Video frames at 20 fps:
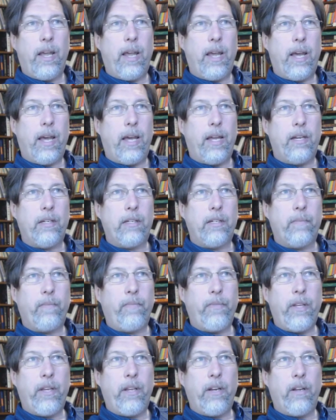And,
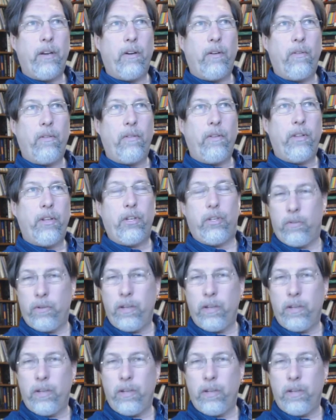the